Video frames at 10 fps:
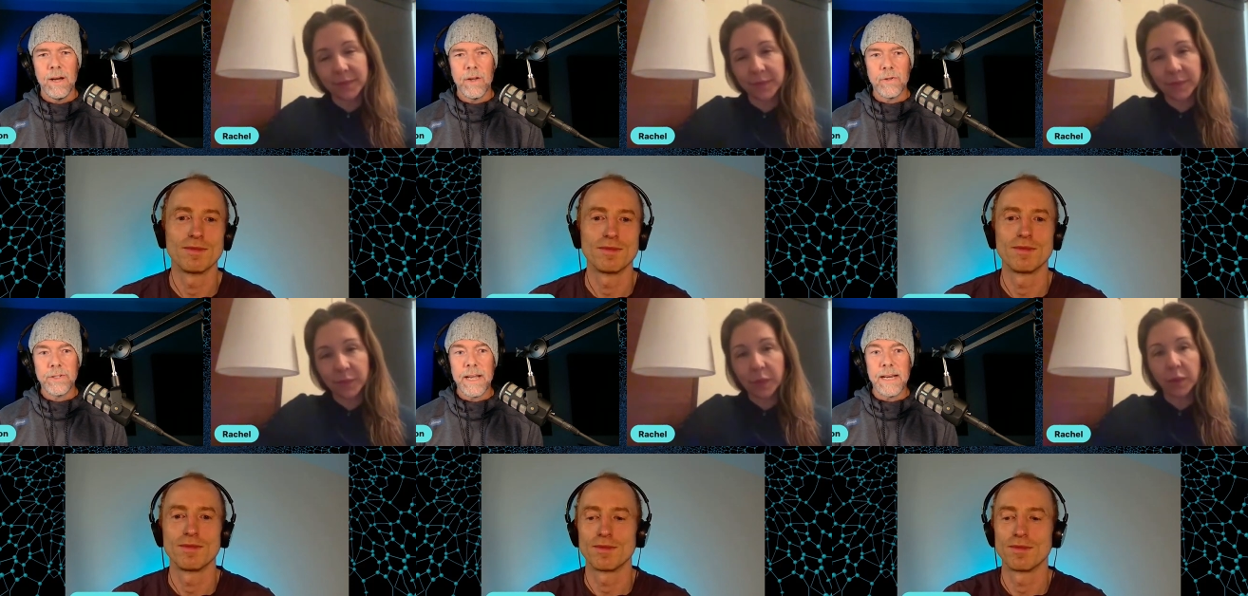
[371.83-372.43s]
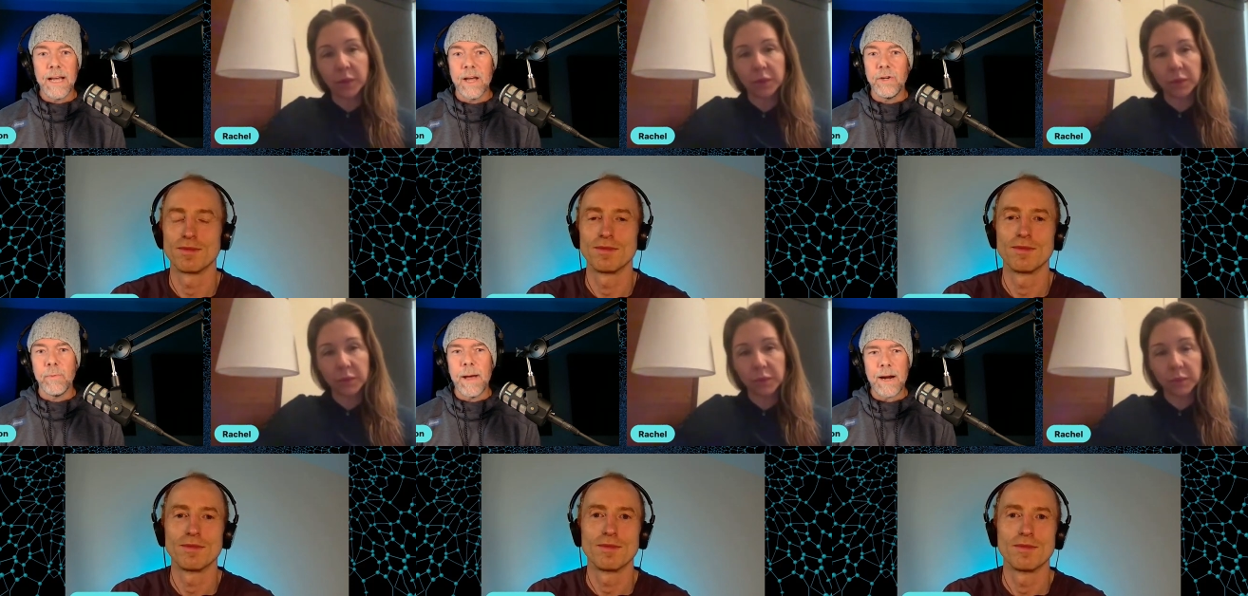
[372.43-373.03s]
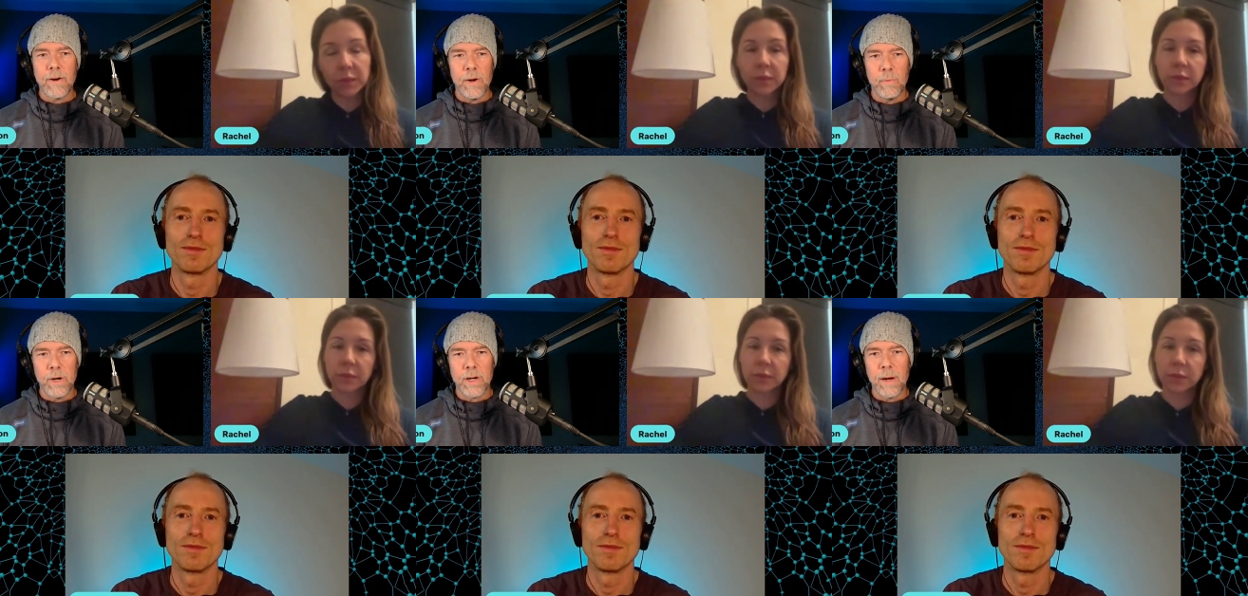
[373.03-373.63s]
Speaker 1: understanding on your background and
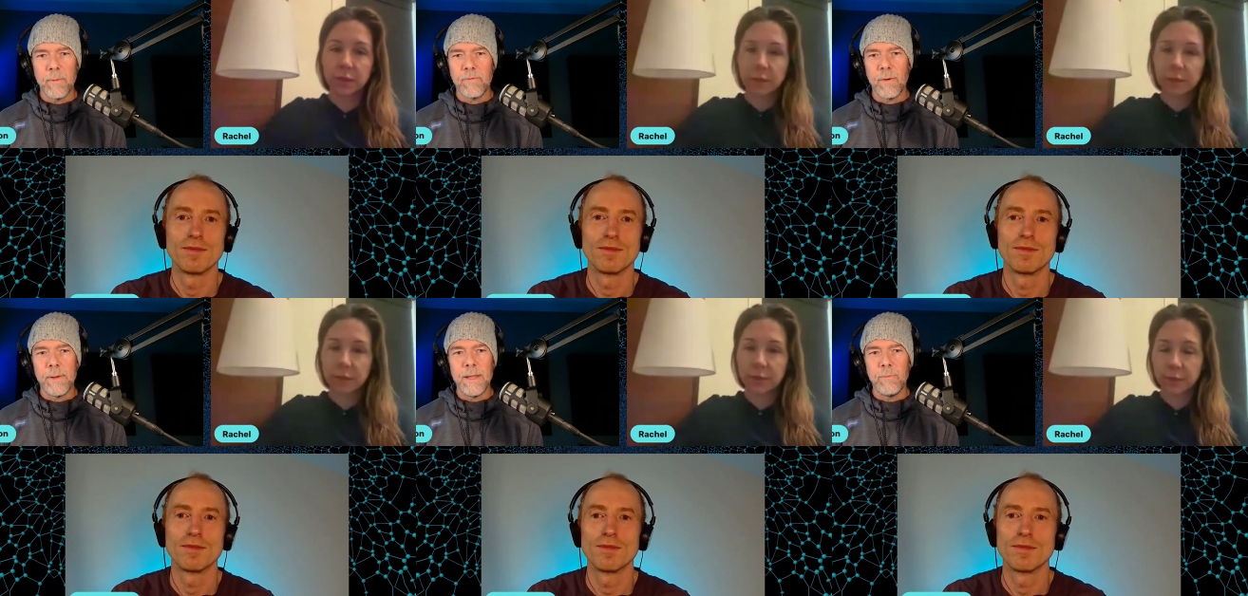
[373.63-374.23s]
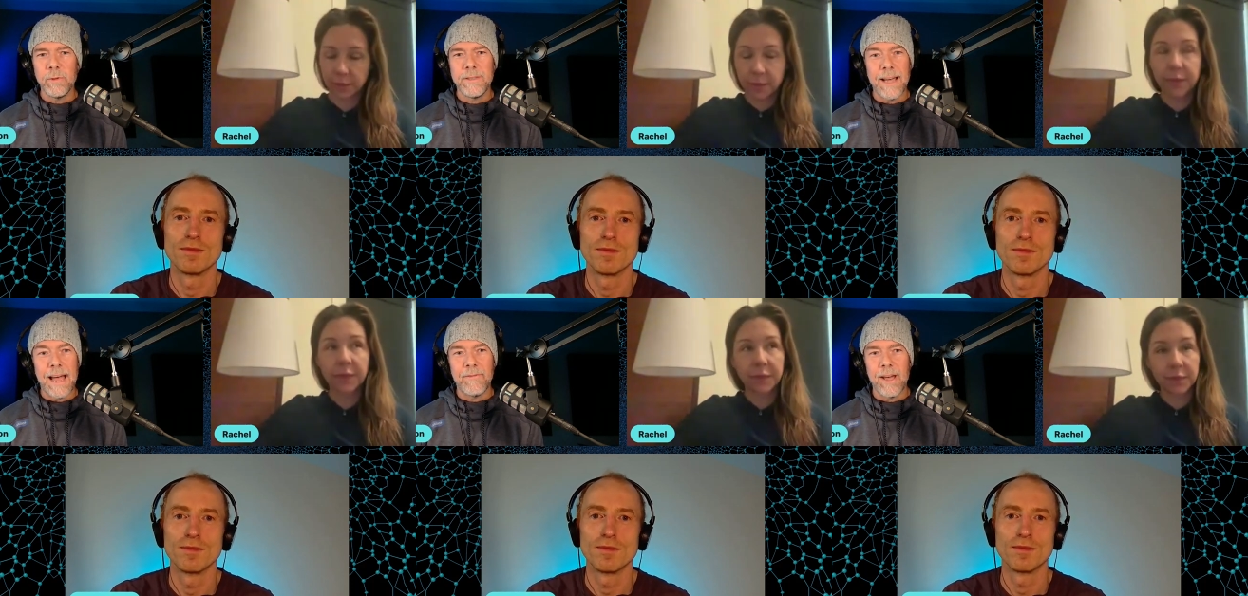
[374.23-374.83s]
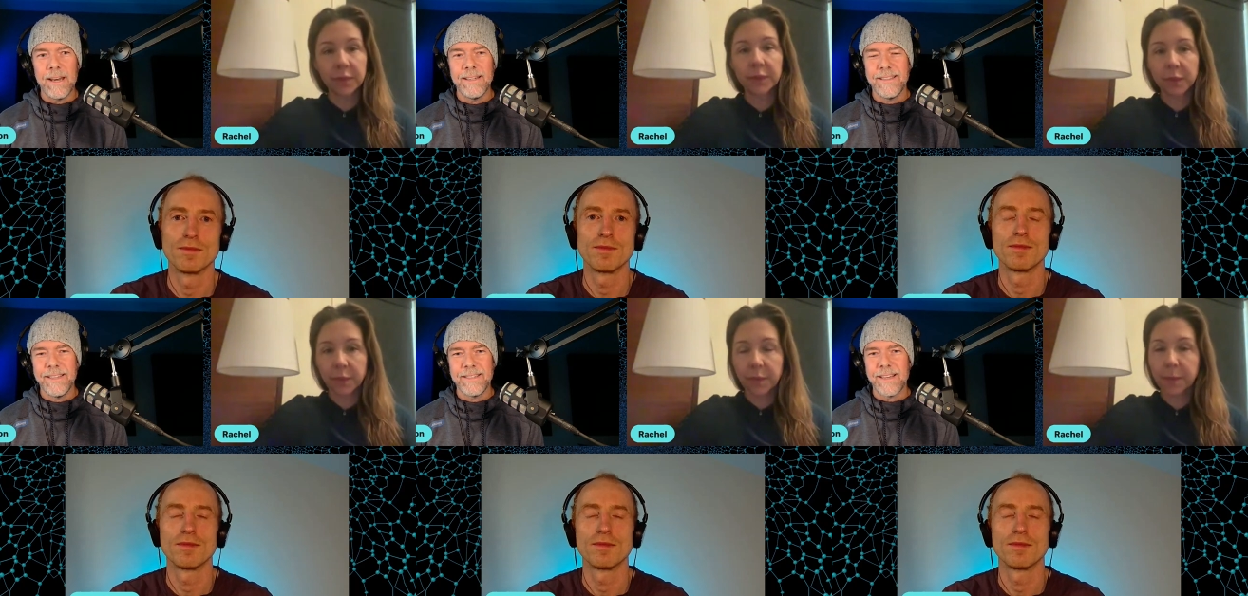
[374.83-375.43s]
where you're coming from, and then we'll dive right
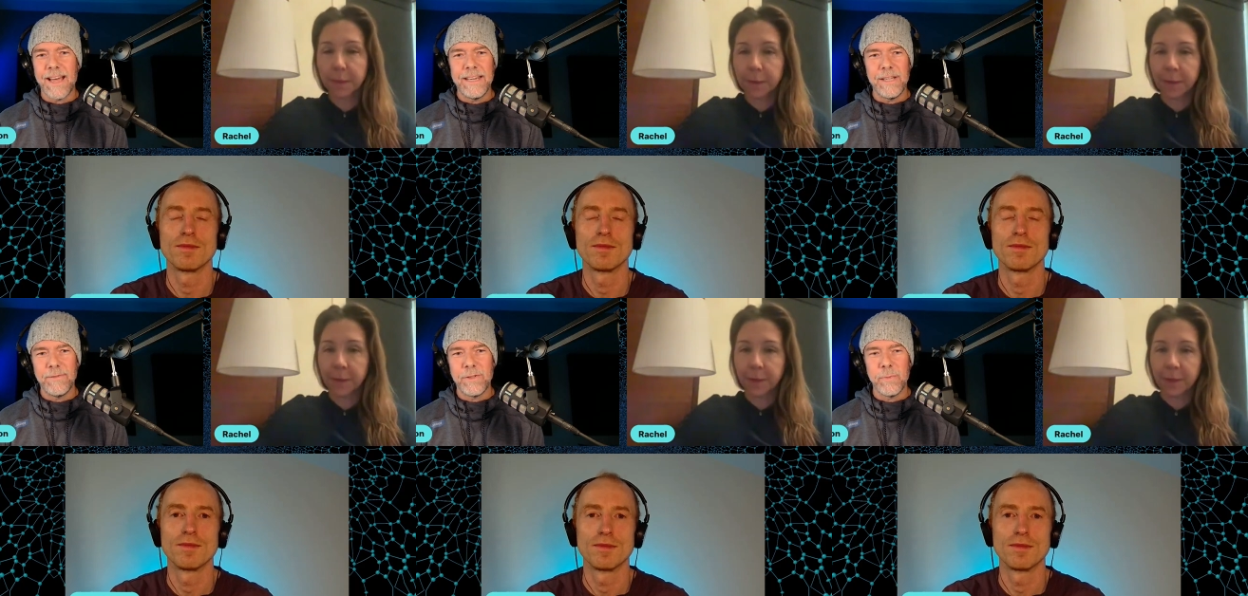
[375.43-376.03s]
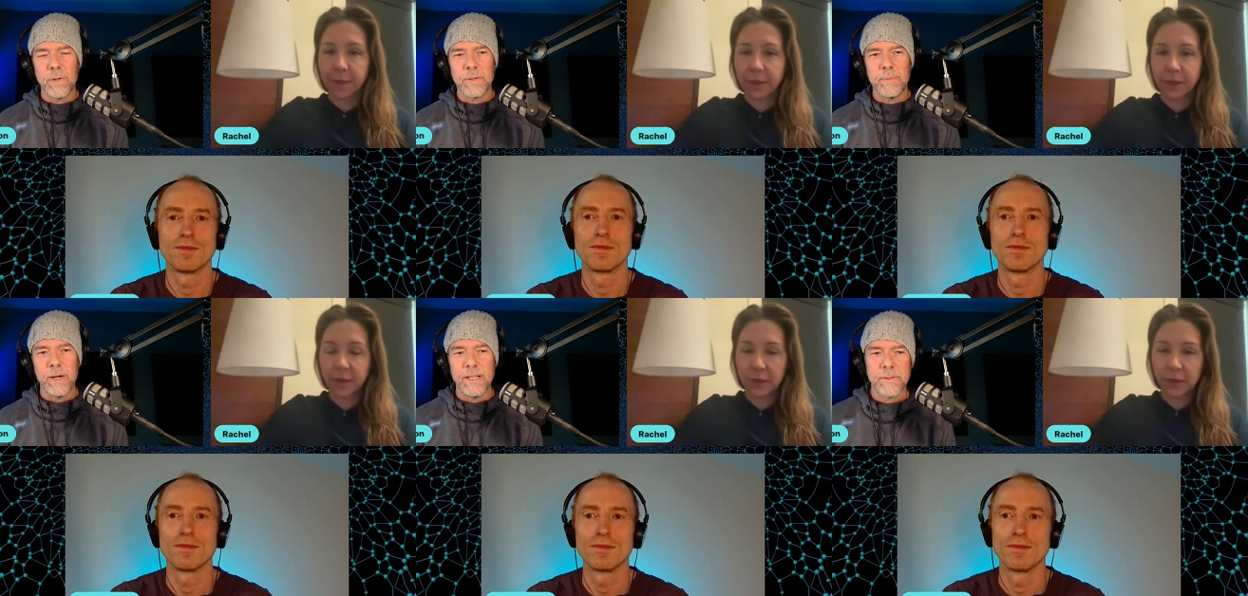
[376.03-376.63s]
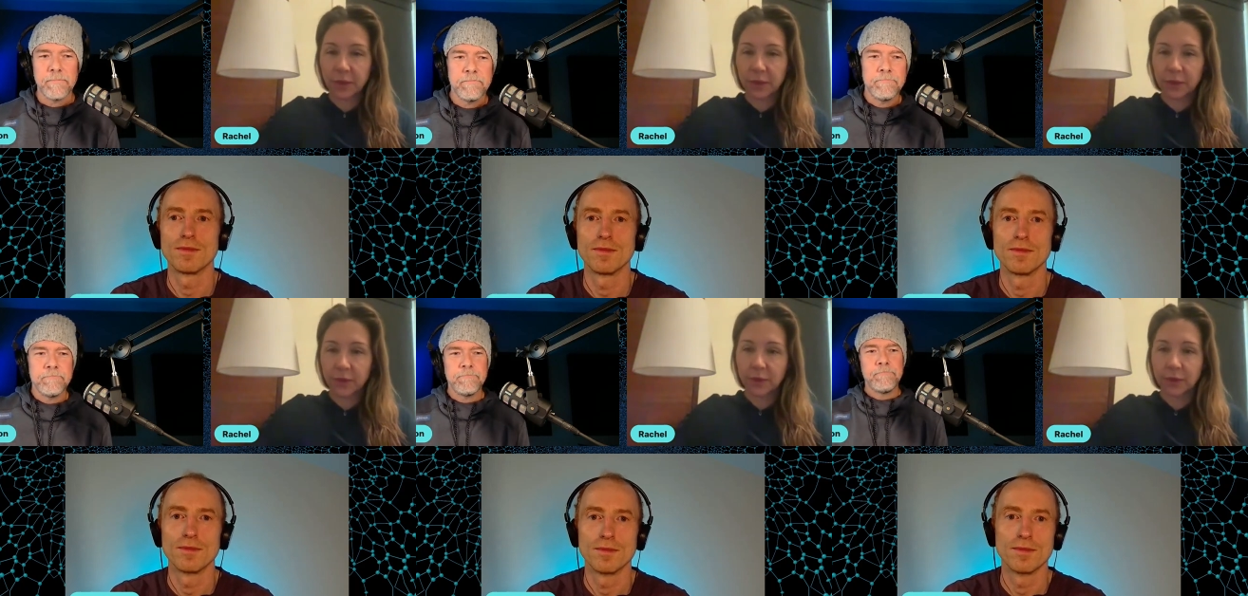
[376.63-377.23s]
into this idea of super experience.
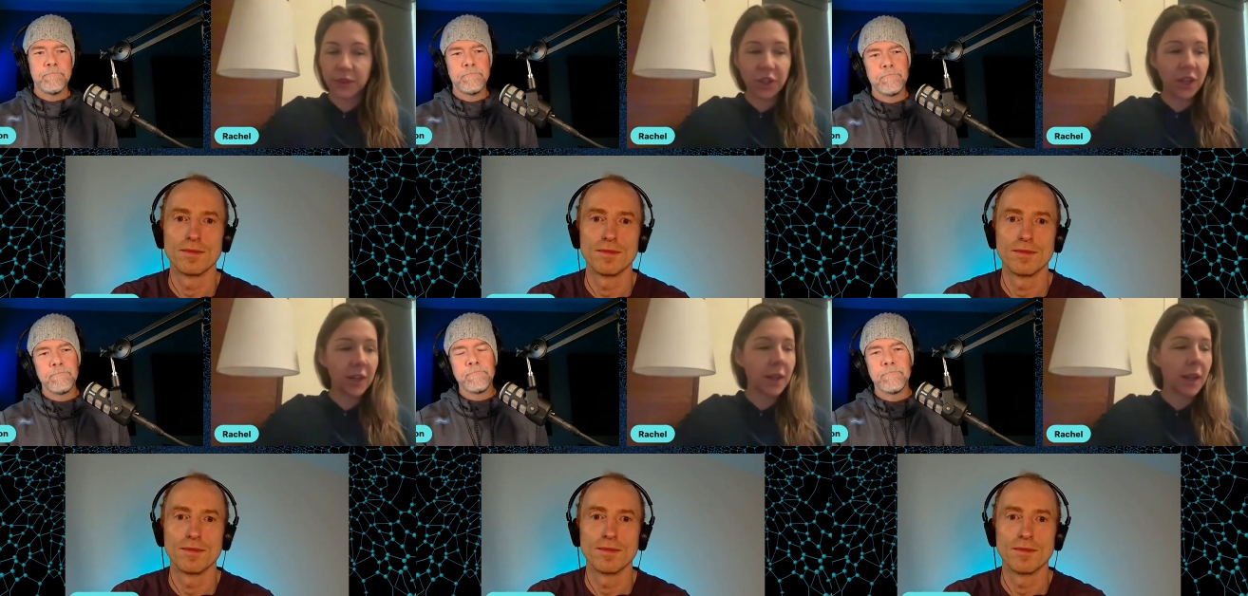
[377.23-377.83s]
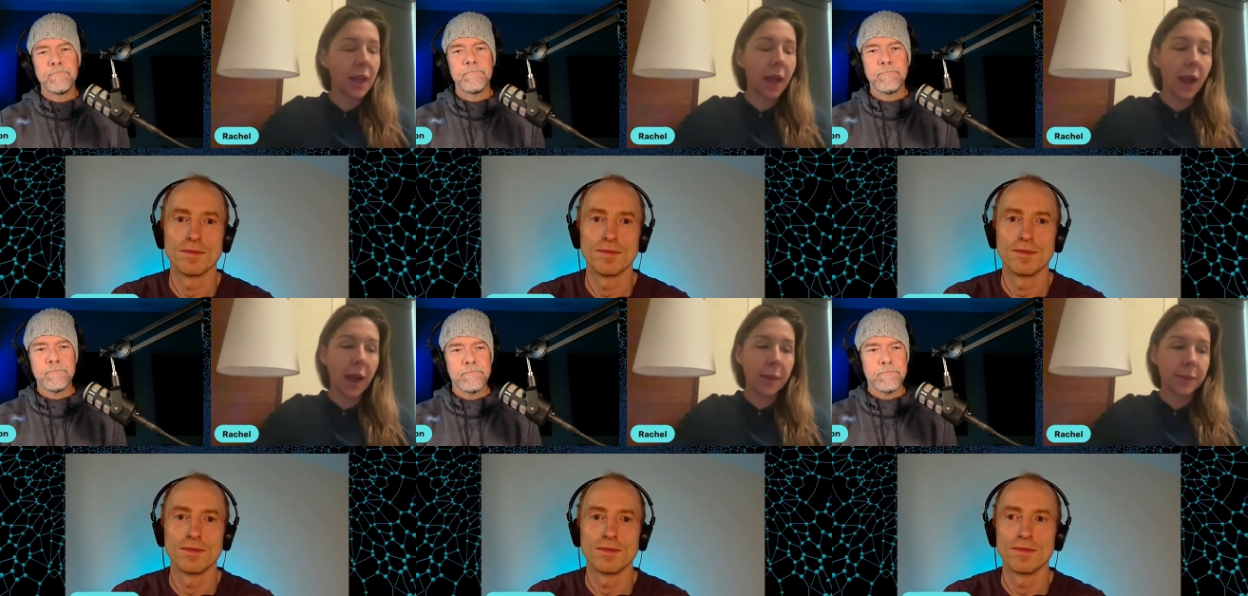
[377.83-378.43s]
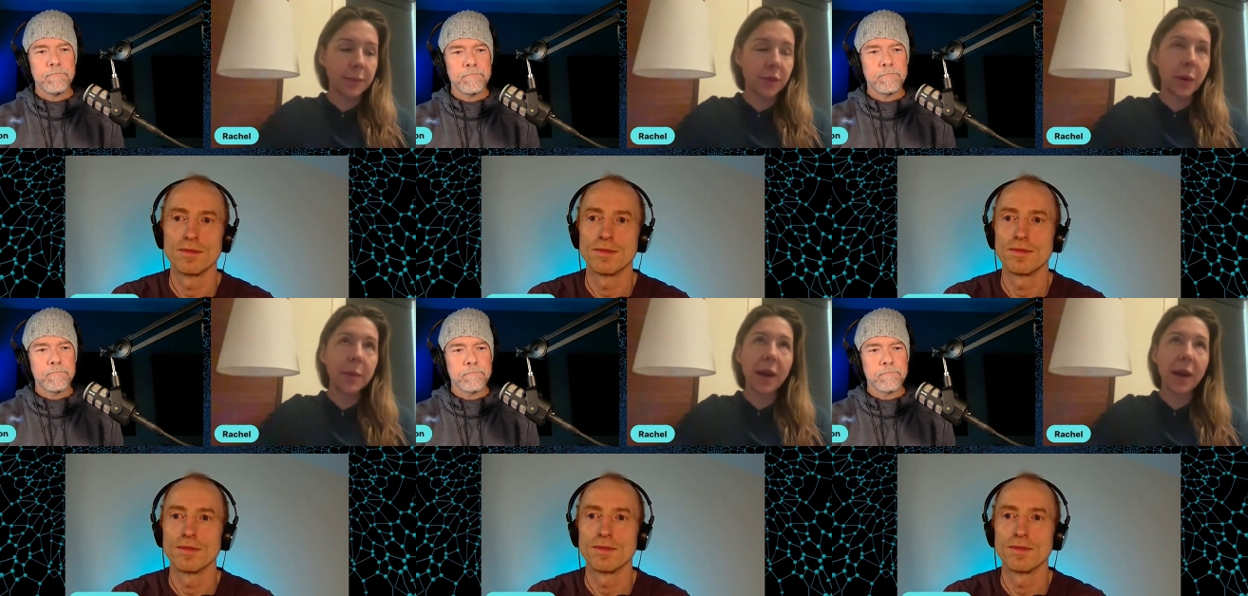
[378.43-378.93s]
Speaker 2: Sure. So my